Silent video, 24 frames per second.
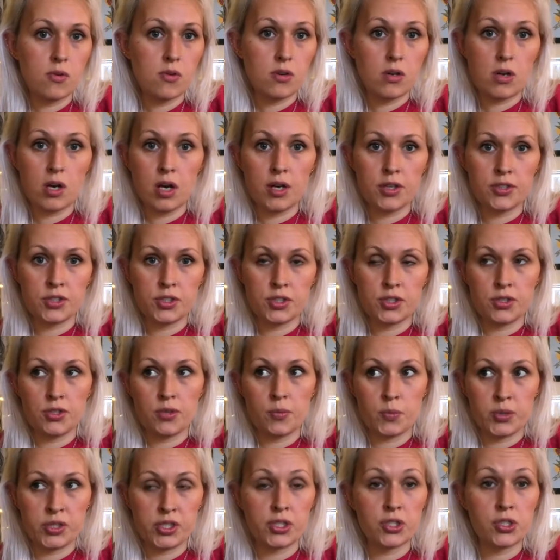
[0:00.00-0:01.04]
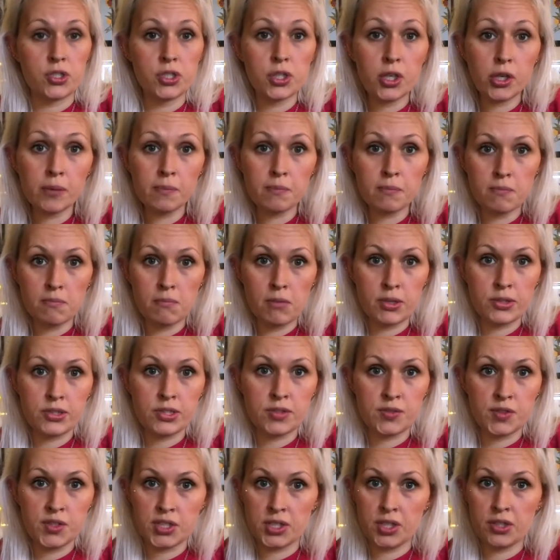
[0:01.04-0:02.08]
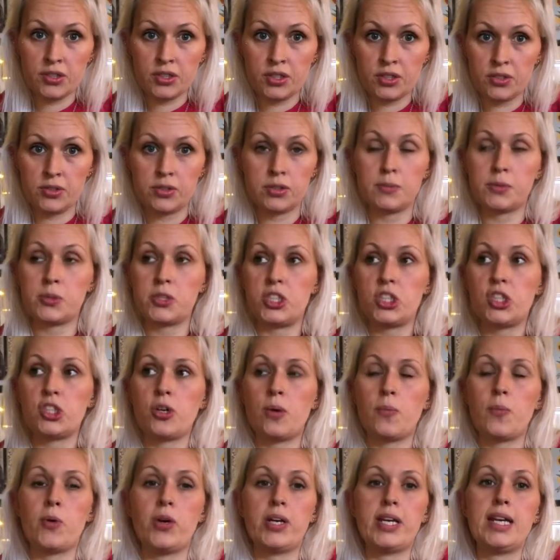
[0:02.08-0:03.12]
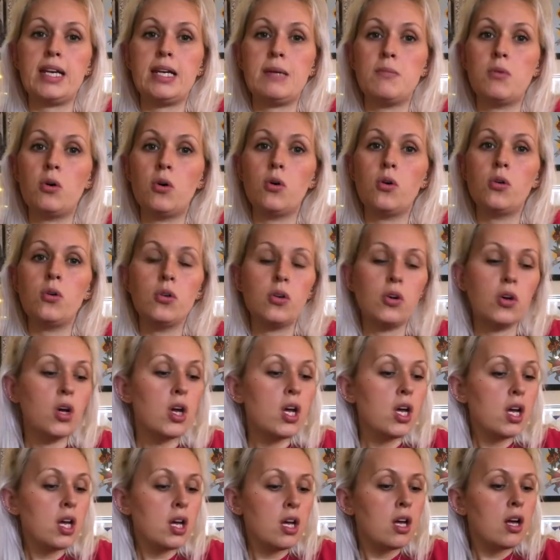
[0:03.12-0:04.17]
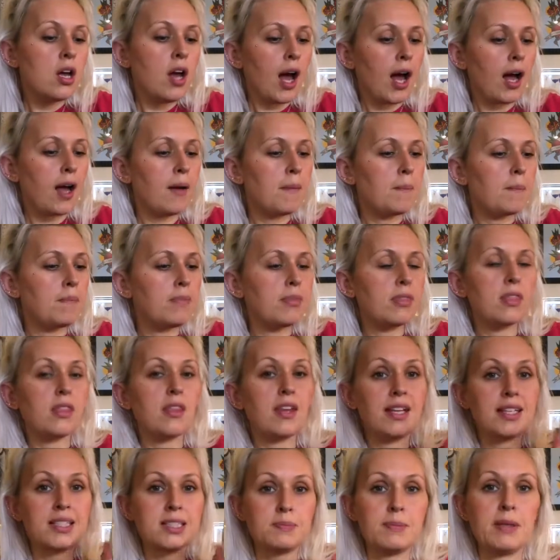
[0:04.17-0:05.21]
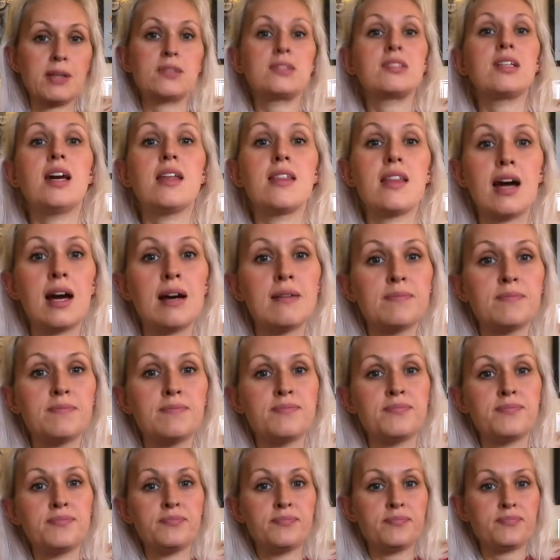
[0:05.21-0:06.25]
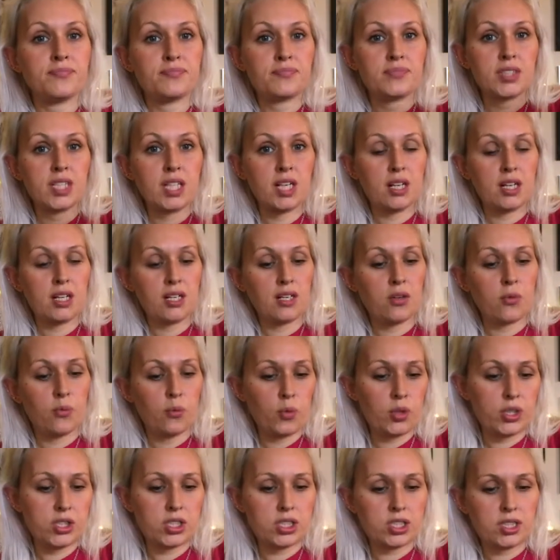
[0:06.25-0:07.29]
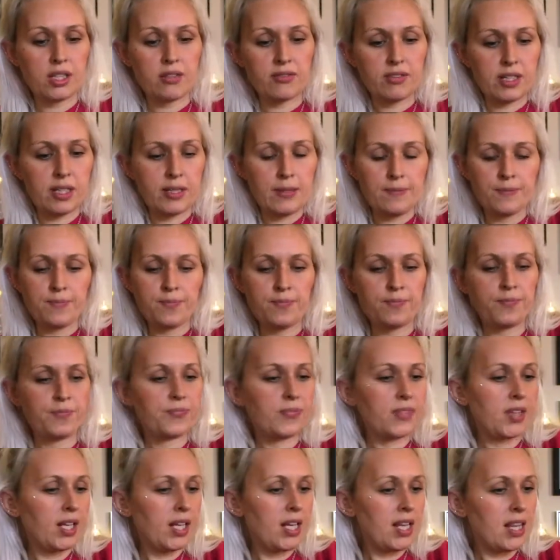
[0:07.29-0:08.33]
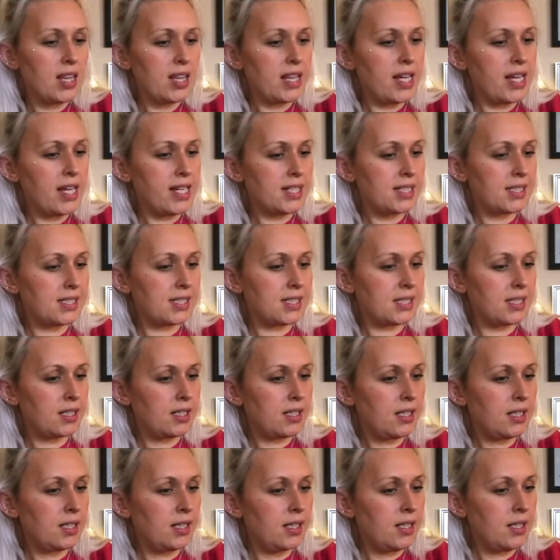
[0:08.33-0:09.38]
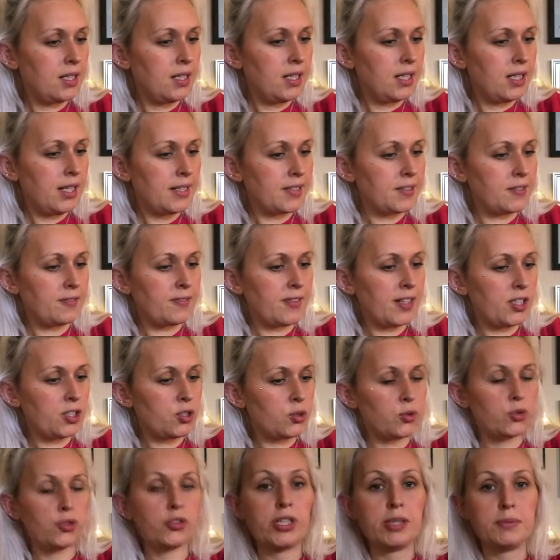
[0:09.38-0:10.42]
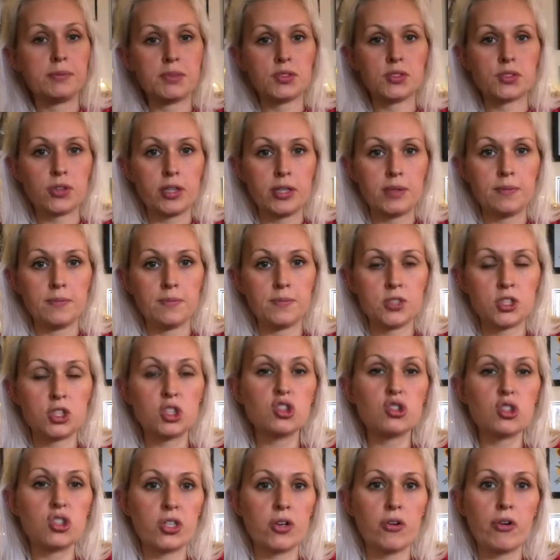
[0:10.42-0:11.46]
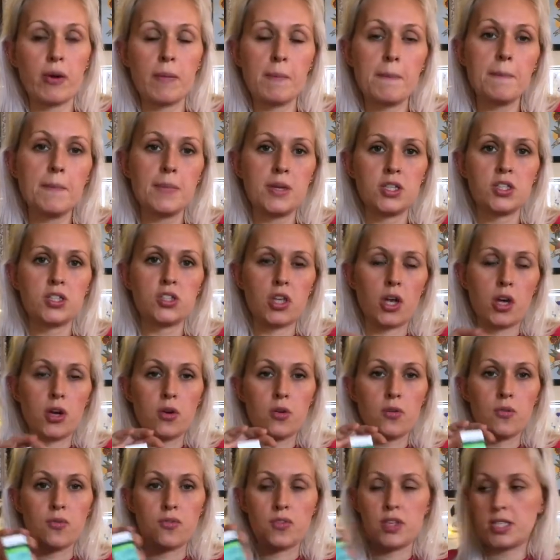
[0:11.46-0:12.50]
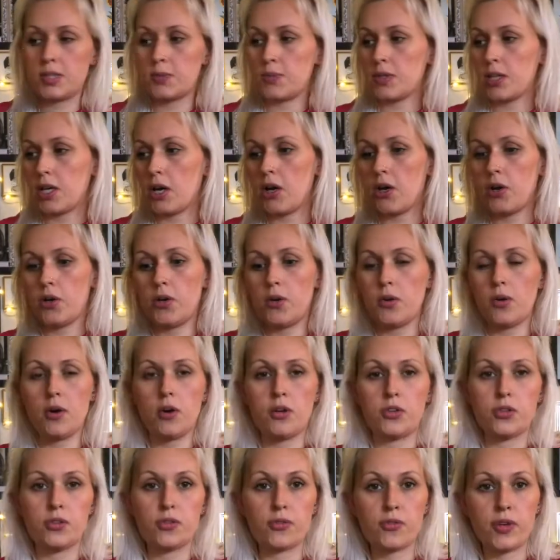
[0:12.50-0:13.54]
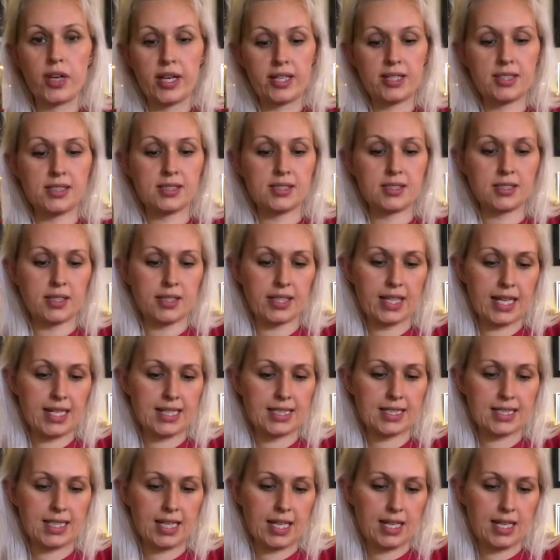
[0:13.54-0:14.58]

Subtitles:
I would assume most of you don't use the Body Shop one anymore. It smells like that, which is lovely. This is a facial treatment serum, so this would go on your face, I guess